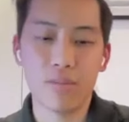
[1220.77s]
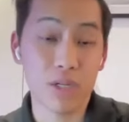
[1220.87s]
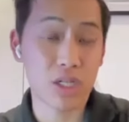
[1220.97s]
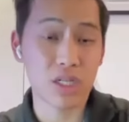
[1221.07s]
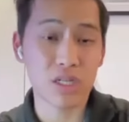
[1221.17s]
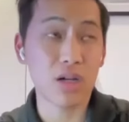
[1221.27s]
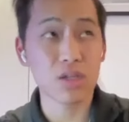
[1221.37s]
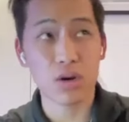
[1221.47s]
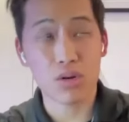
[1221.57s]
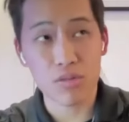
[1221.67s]
which is
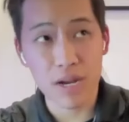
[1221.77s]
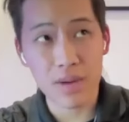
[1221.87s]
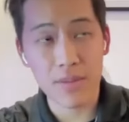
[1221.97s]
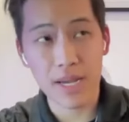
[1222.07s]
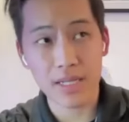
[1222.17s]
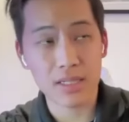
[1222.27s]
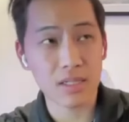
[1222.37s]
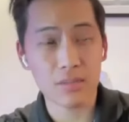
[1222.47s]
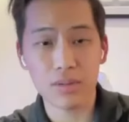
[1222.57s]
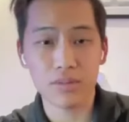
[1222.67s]
also a great way to,
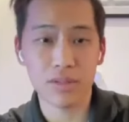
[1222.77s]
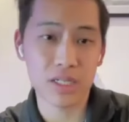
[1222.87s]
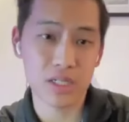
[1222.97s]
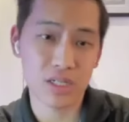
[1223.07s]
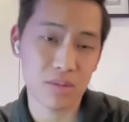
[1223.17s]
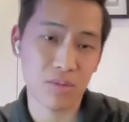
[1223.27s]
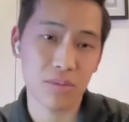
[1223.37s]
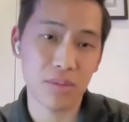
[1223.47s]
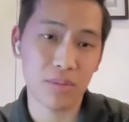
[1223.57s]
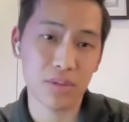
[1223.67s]
you know, build relationships with
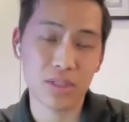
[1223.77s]
people.